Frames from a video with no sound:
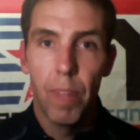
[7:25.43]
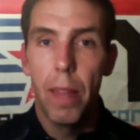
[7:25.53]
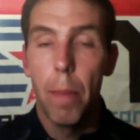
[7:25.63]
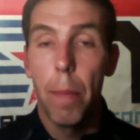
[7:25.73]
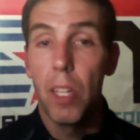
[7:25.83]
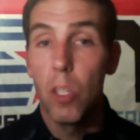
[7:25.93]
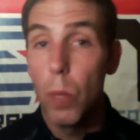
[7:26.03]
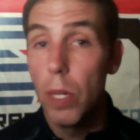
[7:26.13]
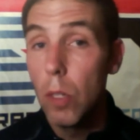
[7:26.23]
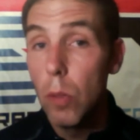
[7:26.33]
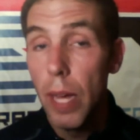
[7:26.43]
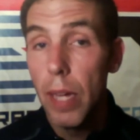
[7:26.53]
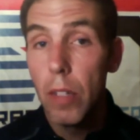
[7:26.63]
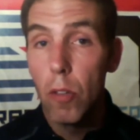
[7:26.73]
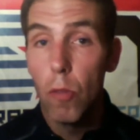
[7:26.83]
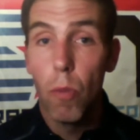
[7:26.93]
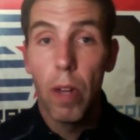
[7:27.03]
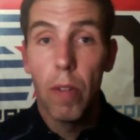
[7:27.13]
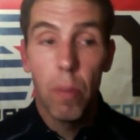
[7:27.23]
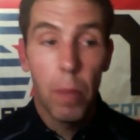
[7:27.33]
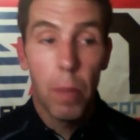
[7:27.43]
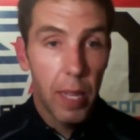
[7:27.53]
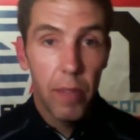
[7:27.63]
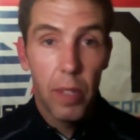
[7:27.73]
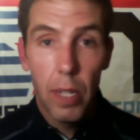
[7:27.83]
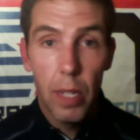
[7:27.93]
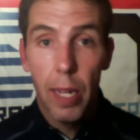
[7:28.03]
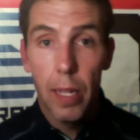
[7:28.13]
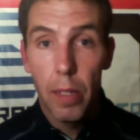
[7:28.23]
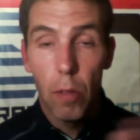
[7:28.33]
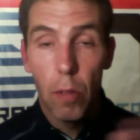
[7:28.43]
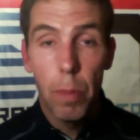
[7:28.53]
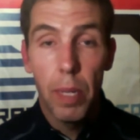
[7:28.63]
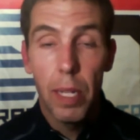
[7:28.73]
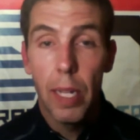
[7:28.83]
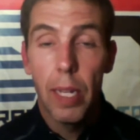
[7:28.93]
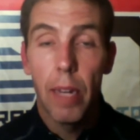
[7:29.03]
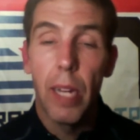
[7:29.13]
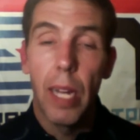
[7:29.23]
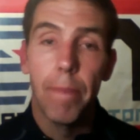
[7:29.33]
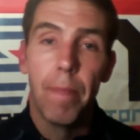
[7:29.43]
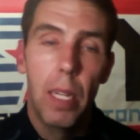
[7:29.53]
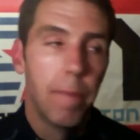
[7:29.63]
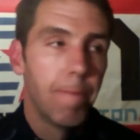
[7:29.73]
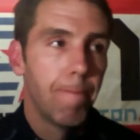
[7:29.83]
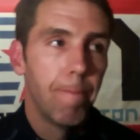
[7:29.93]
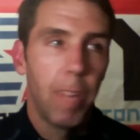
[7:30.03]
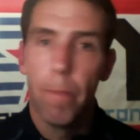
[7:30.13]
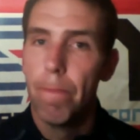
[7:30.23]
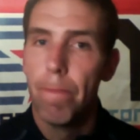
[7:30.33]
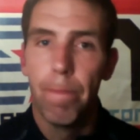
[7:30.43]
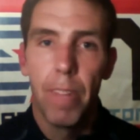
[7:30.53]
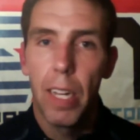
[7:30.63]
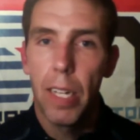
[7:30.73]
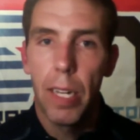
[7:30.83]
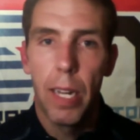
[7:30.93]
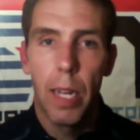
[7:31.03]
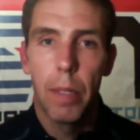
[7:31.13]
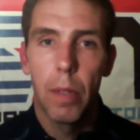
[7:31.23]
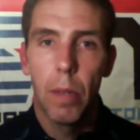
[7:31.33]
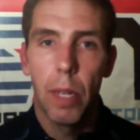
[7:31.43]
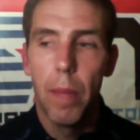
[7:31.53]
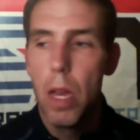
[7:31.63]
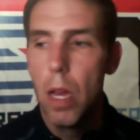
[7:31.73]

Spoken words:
and the best way to do that is to run from 11 until midnight every night. No, not going to happen. Okay,